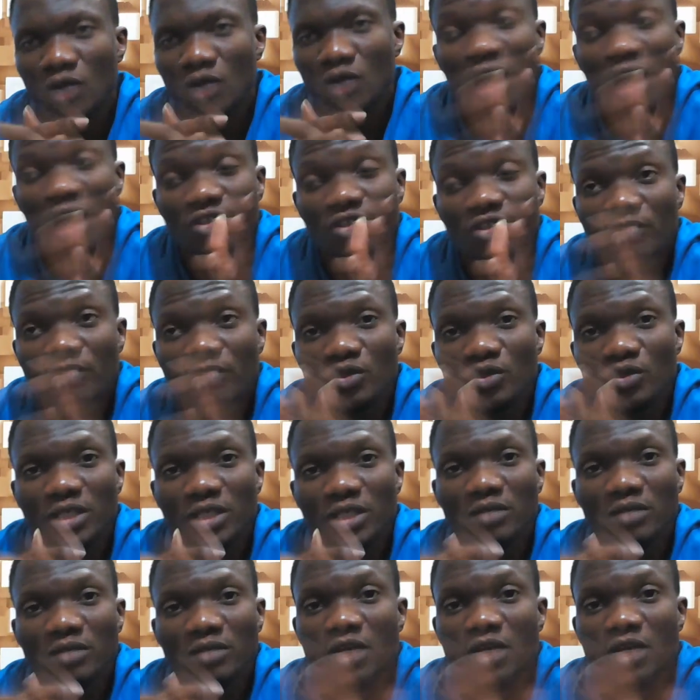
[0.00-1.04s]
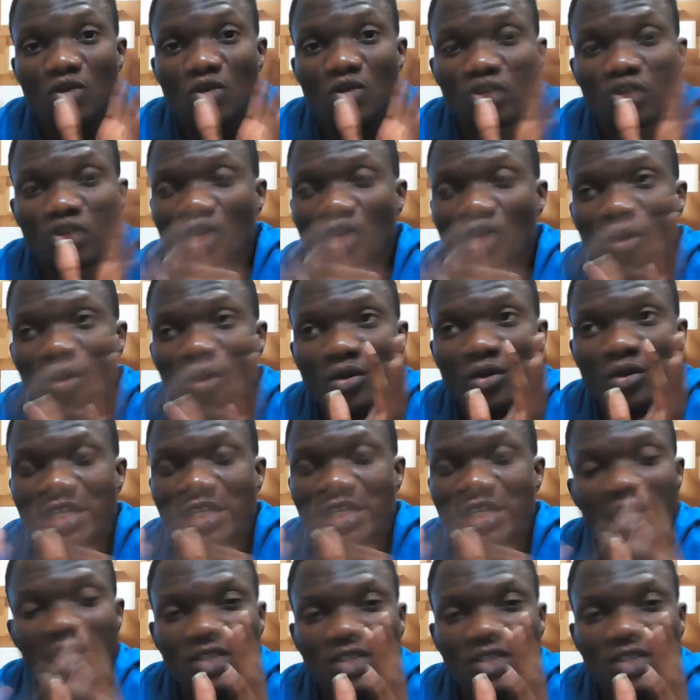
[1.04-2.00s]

Awesome looking. No sorrow, no tears,